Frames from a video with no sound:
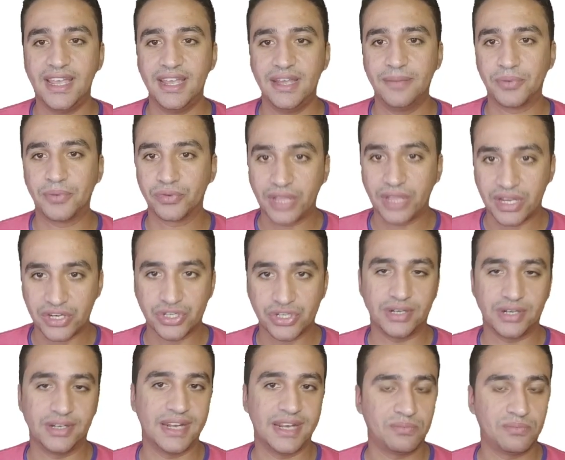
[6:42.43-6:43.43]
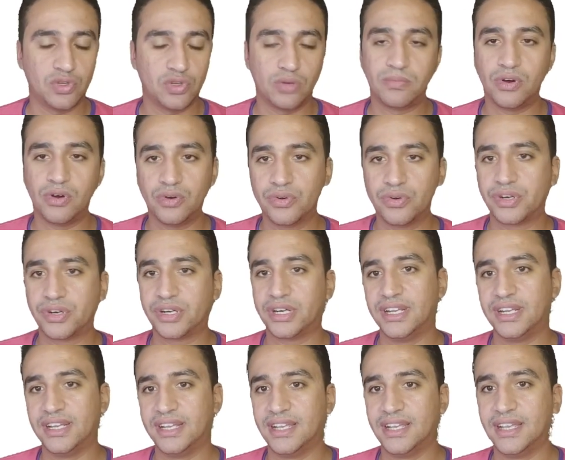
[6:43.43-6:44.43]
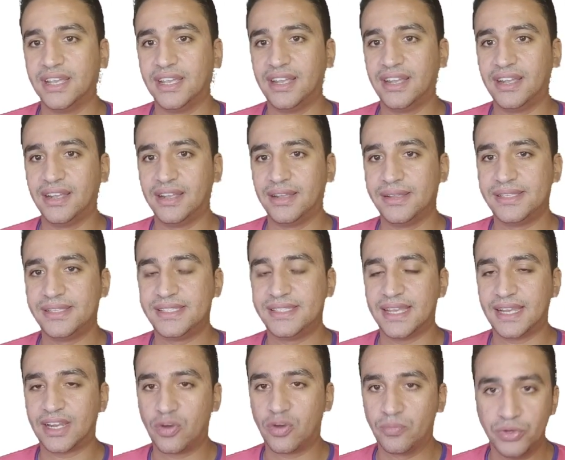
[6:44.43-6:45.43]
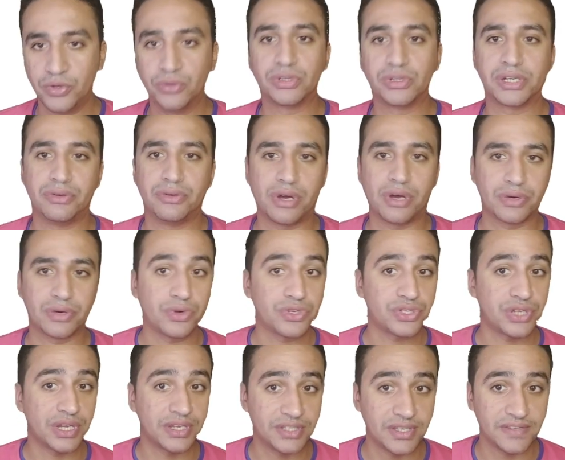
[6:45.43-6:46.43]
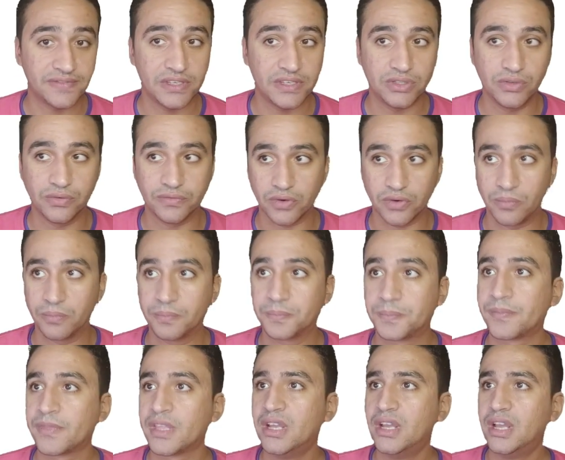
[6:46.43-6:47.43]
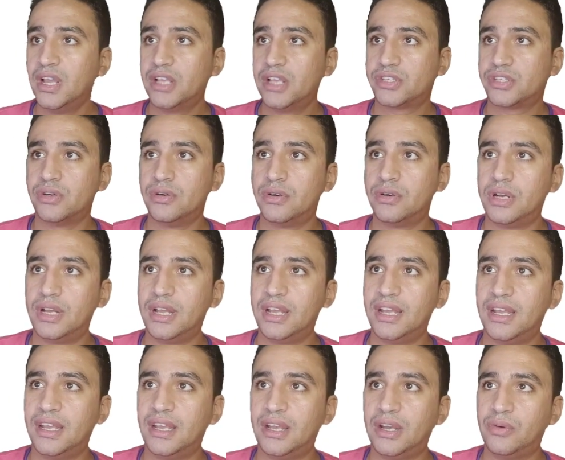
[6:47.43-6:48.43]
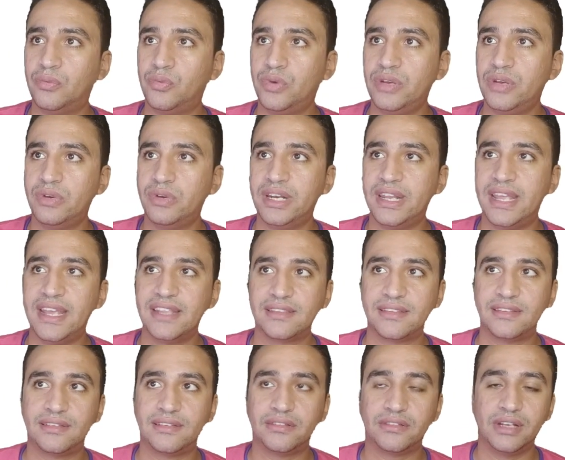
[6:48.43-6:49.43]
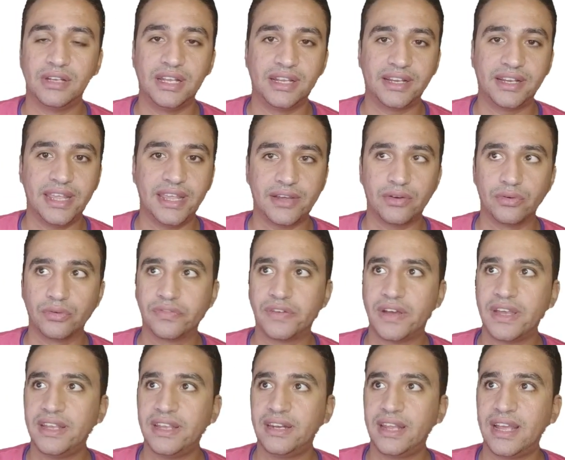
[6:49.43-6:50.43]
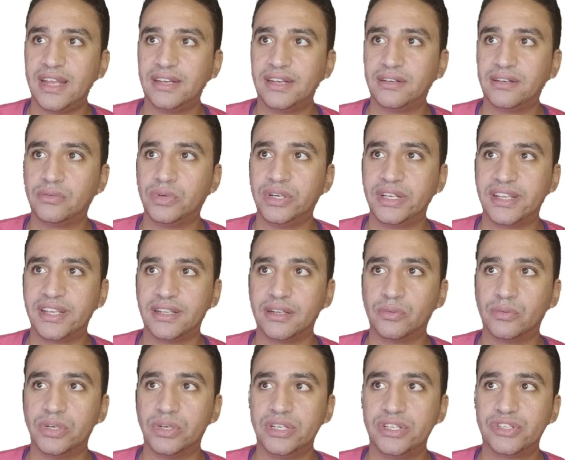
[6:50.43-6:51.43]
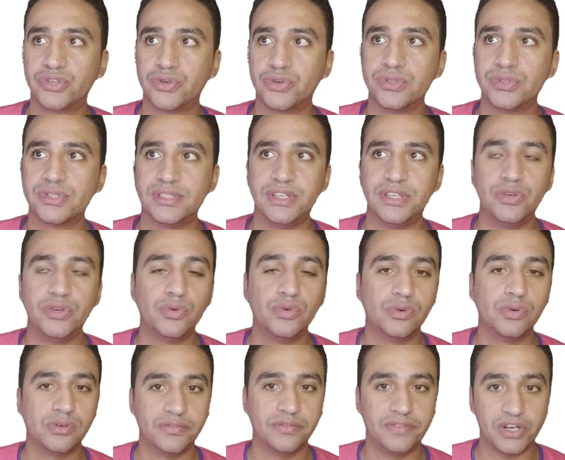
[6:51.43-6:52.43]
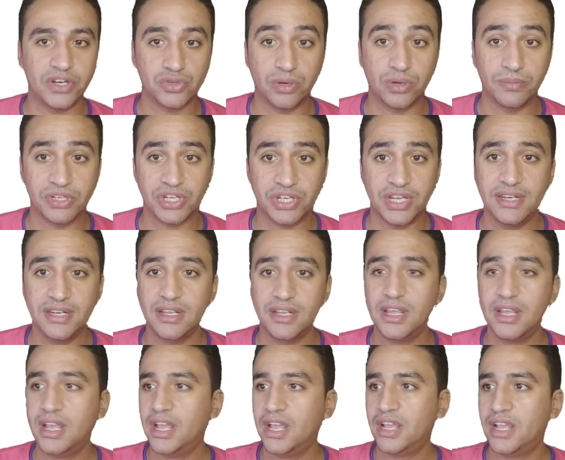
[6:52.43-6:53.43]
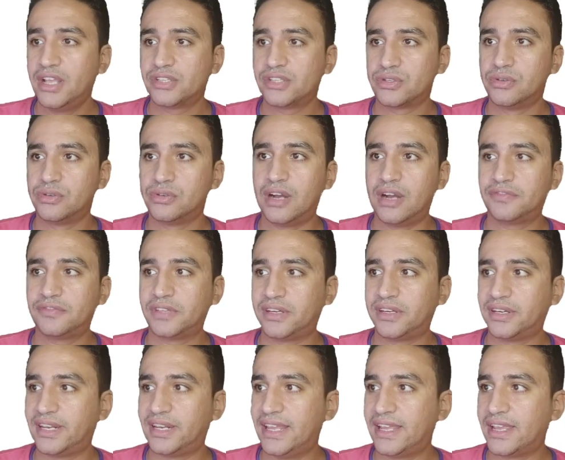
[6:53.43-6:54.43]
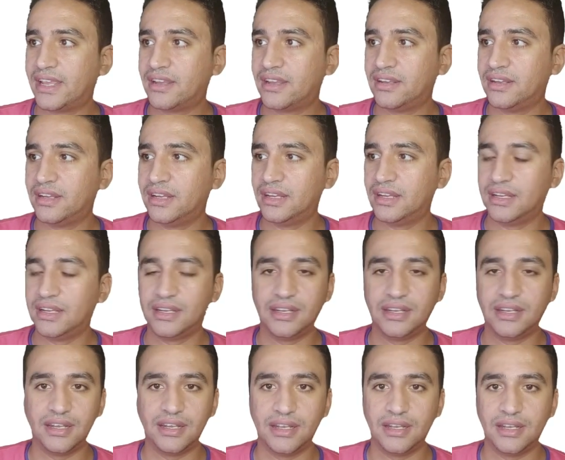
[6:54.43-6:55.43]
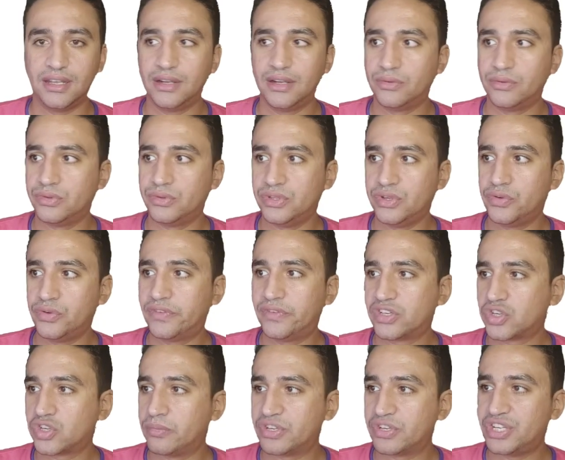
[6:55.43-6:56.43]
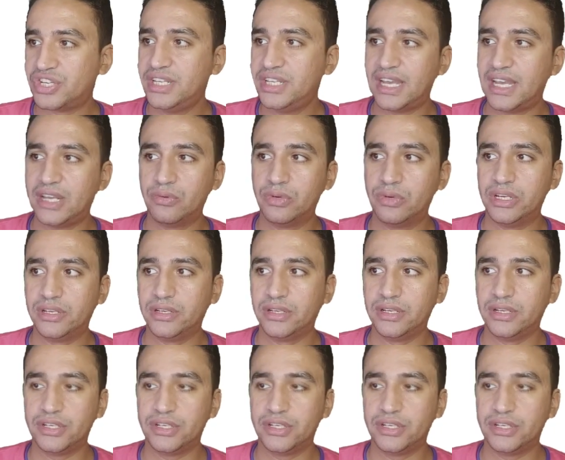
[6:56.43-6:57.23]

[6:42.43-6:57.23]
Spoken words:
production laptop or the computer you are watching this video from. So we will hit click on File and we'll choose New Virtual Machine. So after clicking on New Virtual Machine, I will